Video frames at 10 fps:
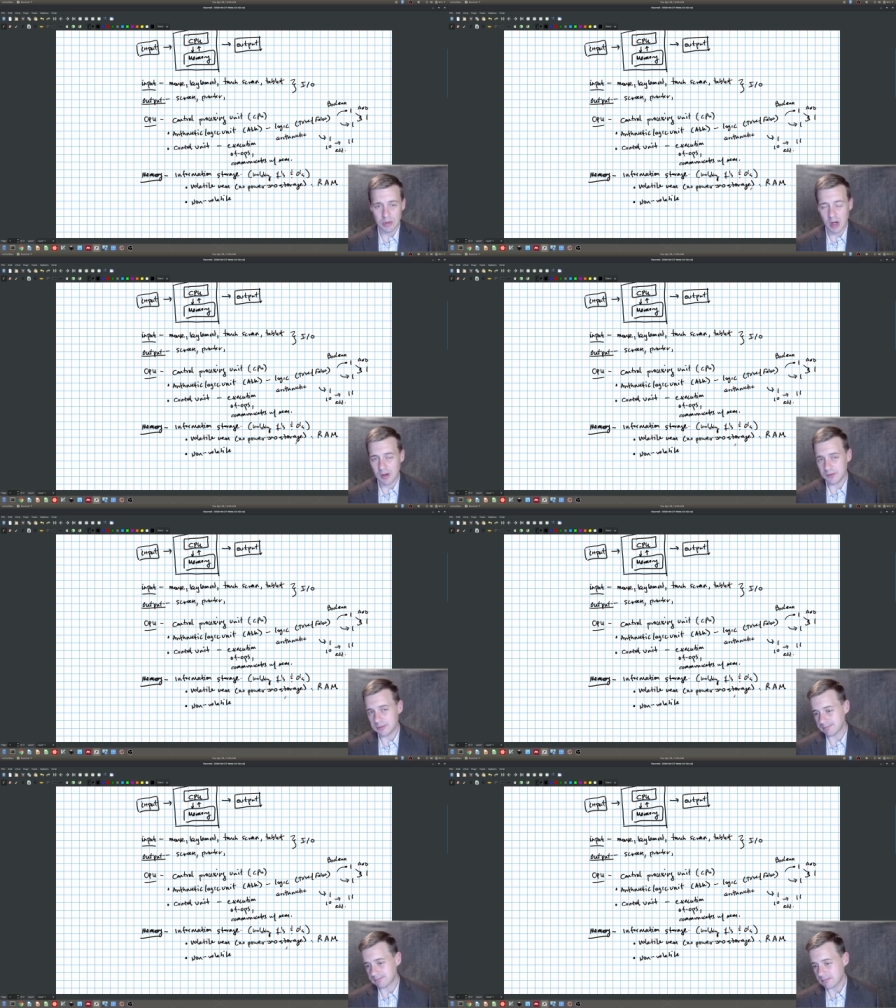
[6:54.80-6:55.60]
off,
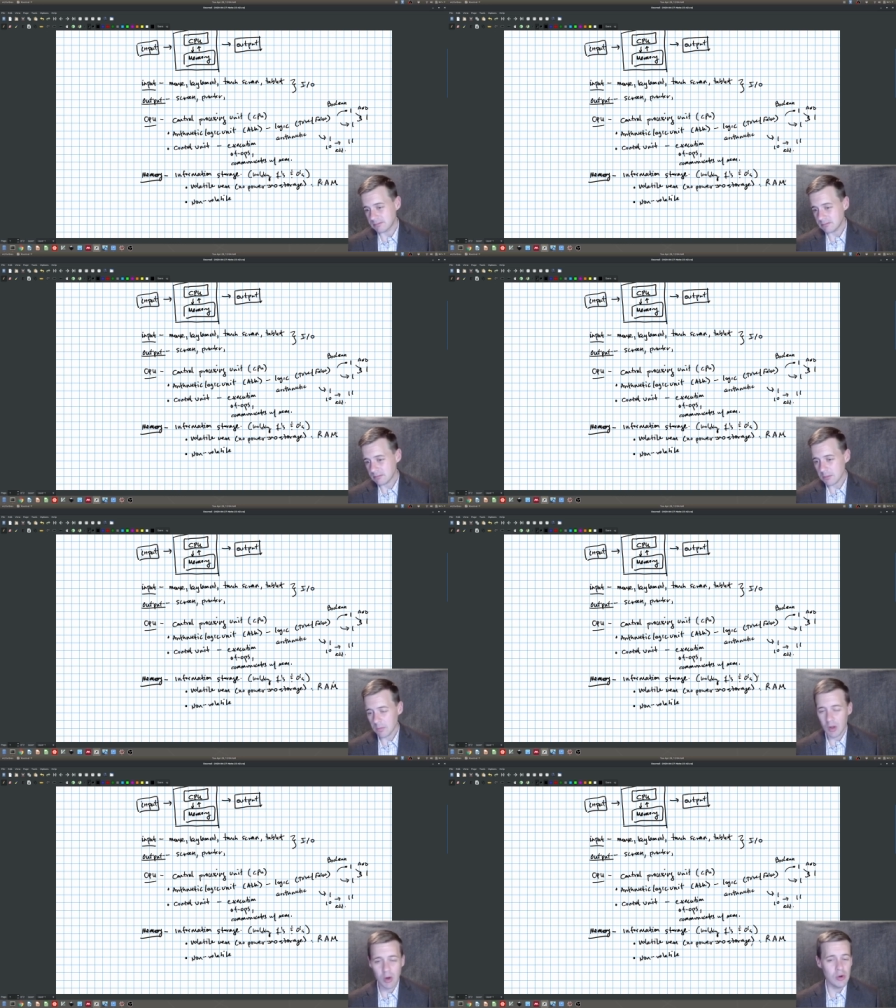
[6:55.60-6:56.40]

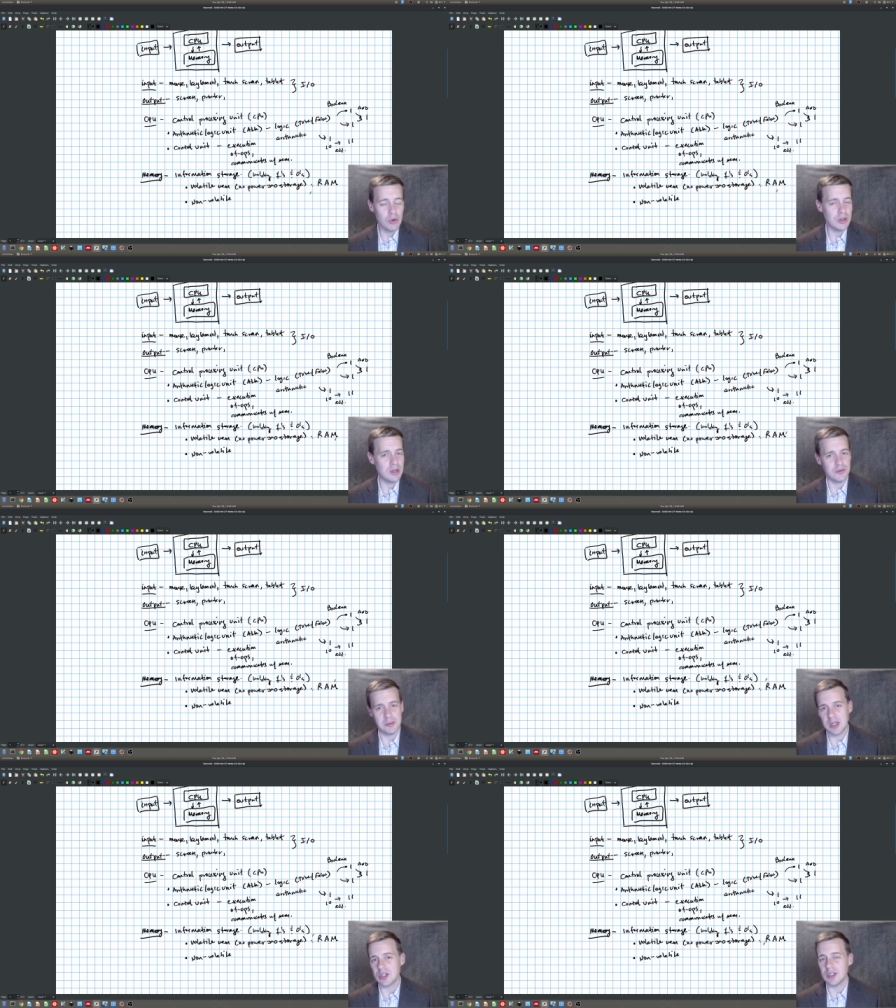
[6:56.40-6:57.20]
all the
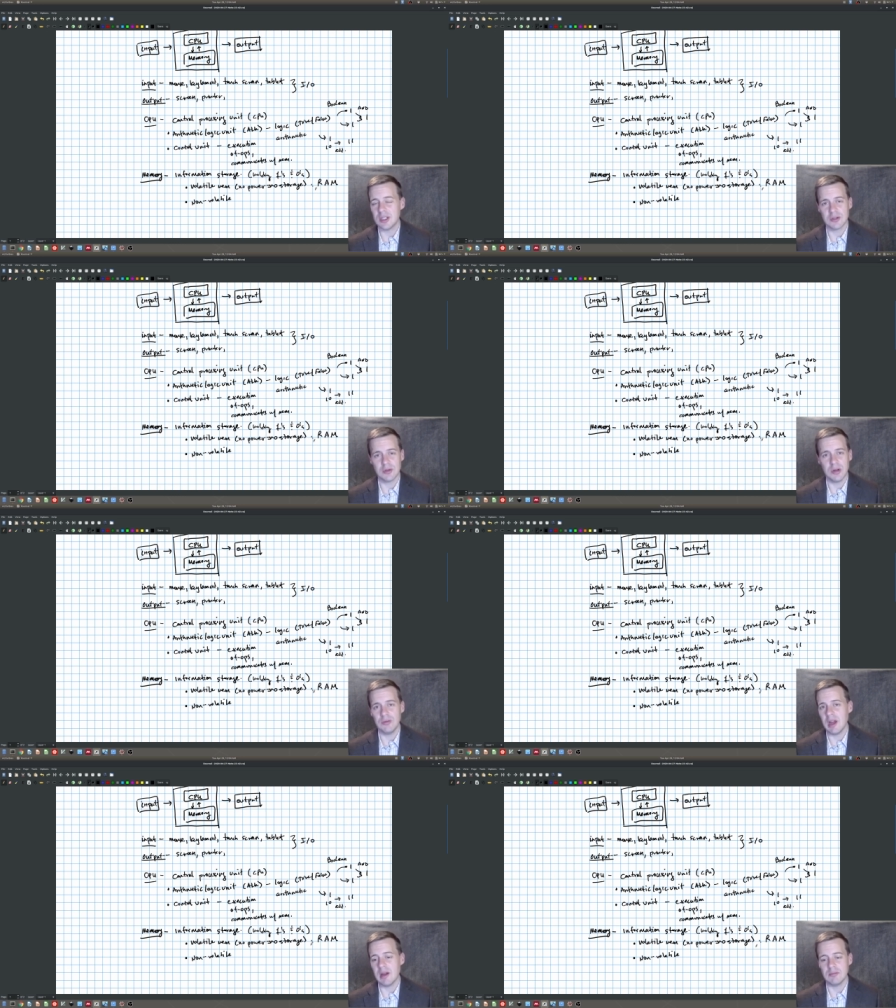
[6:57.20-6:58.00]
information that's stored in
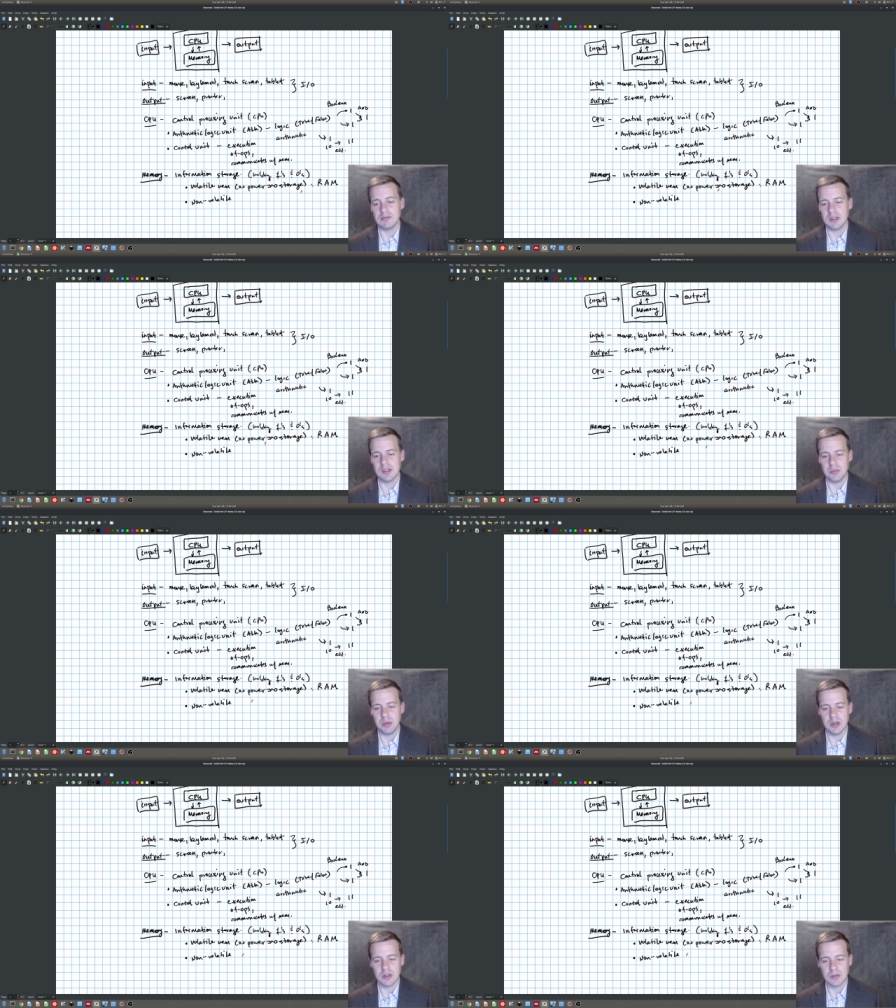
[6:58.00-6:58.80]
RAM
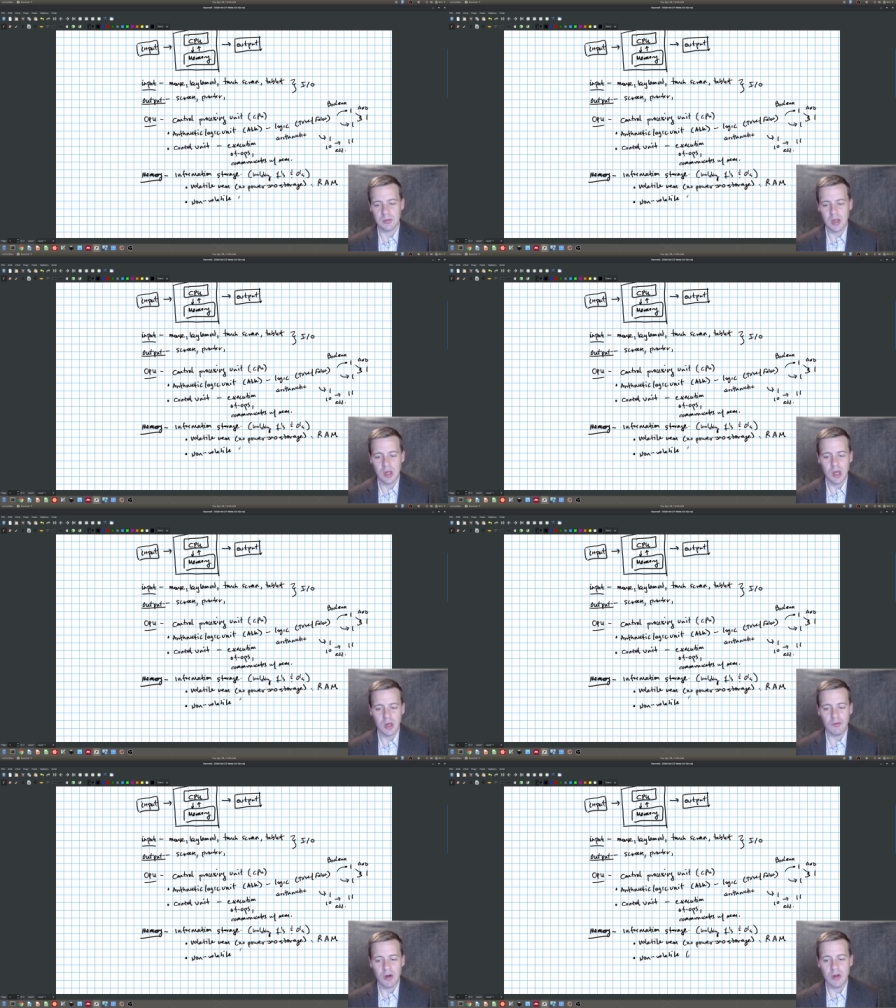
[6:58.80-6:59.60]
disappears.
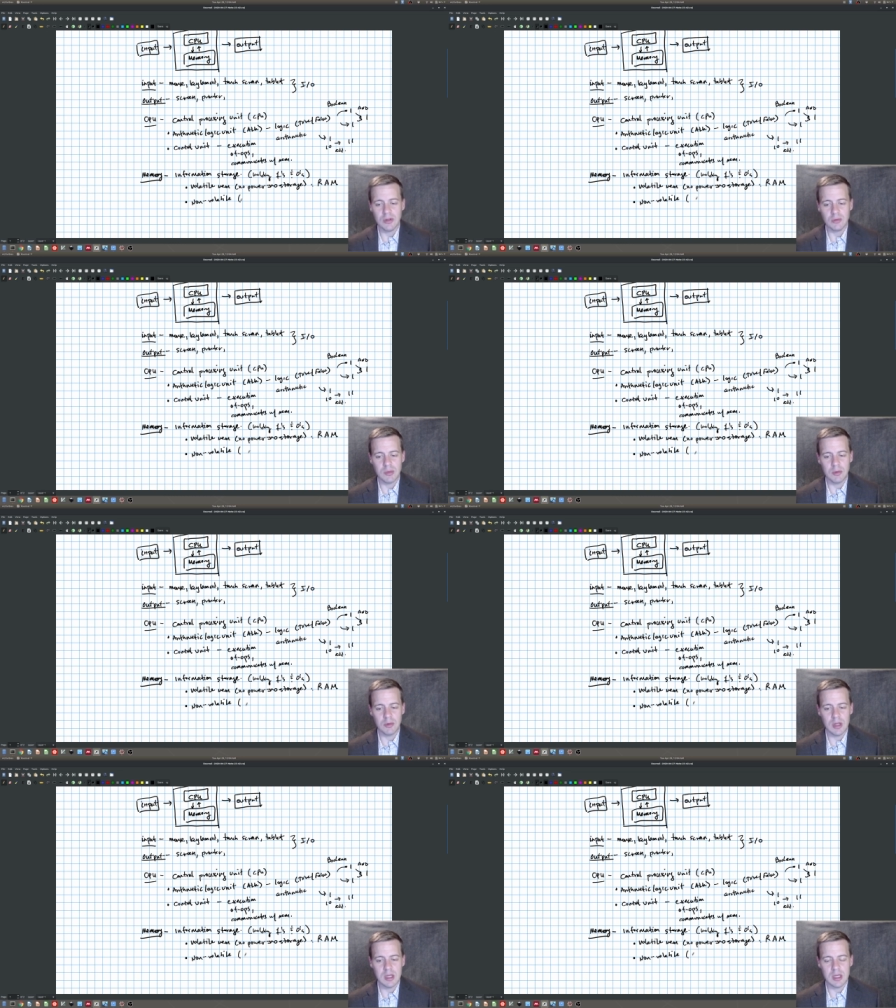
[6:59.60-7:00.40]
Volatile
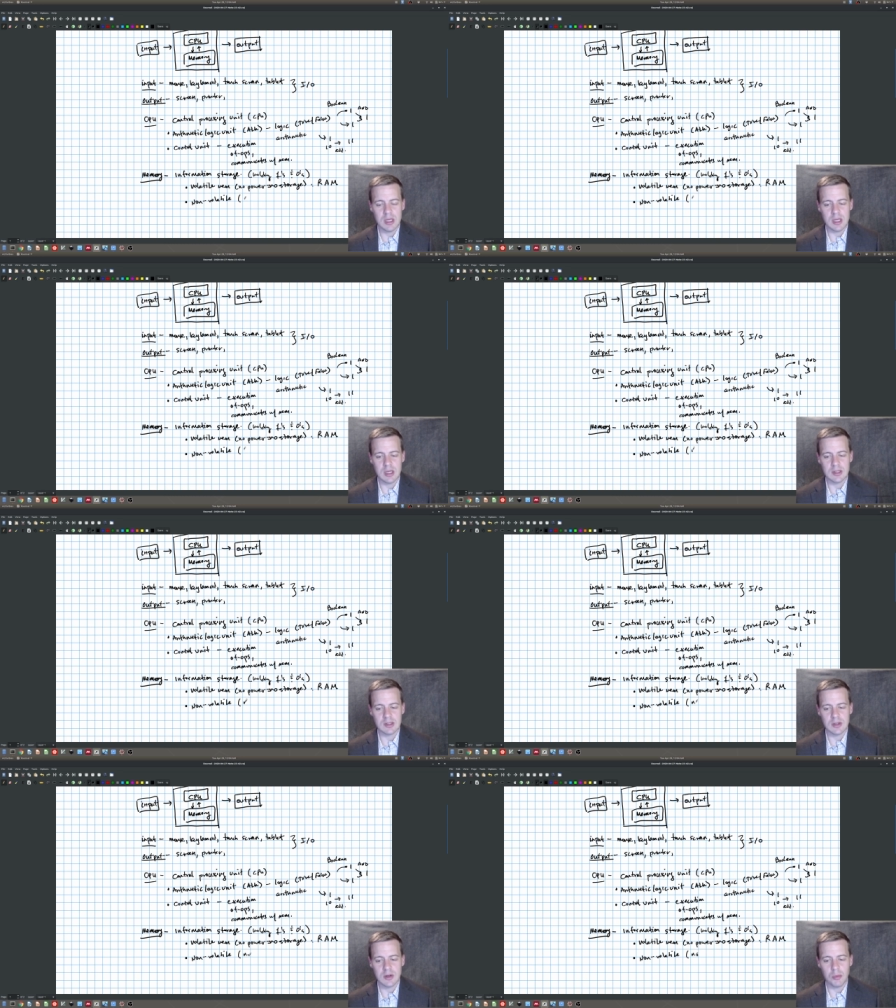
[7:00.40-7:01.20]
memory is
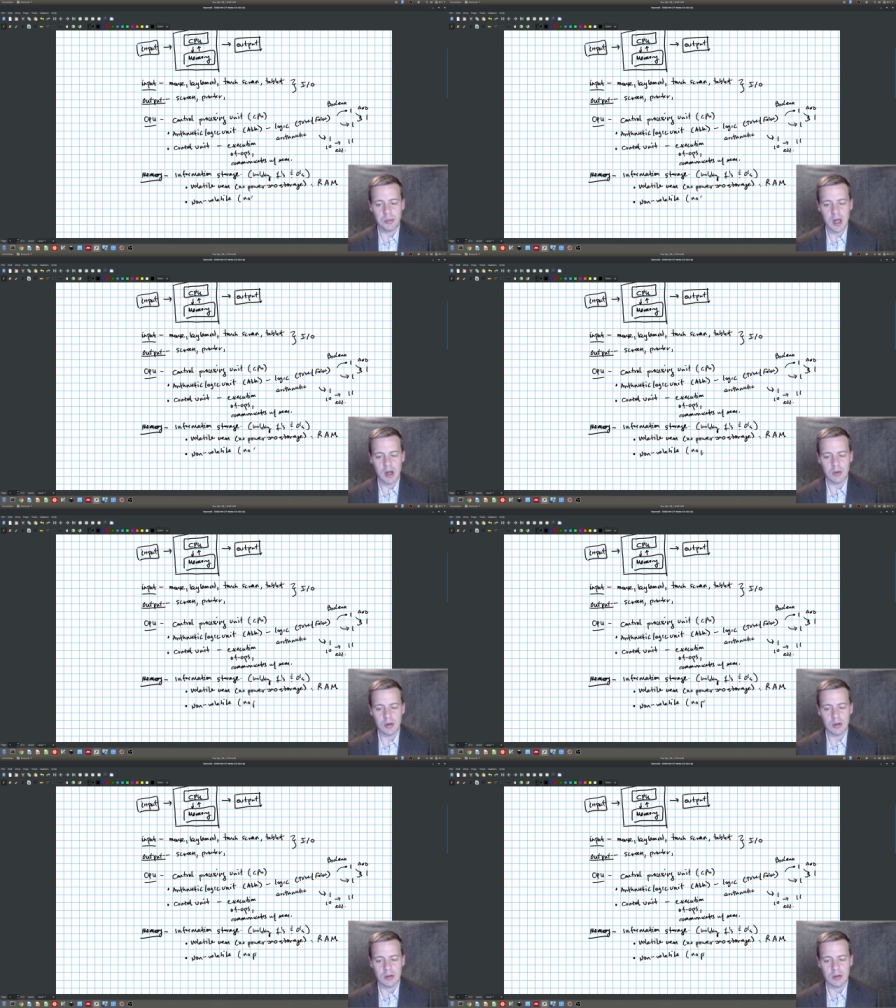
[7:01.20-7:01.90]
no power,